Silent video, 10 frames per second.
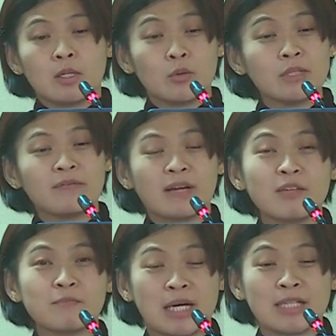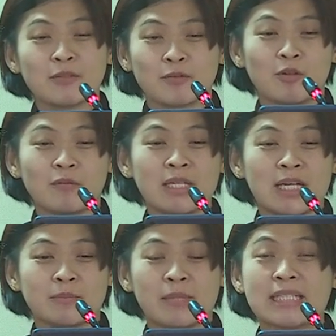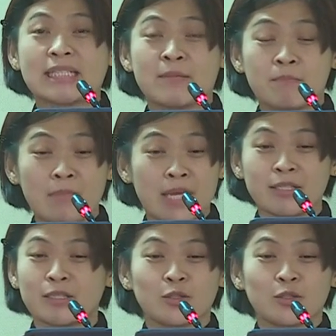25 months of COVID has placed immense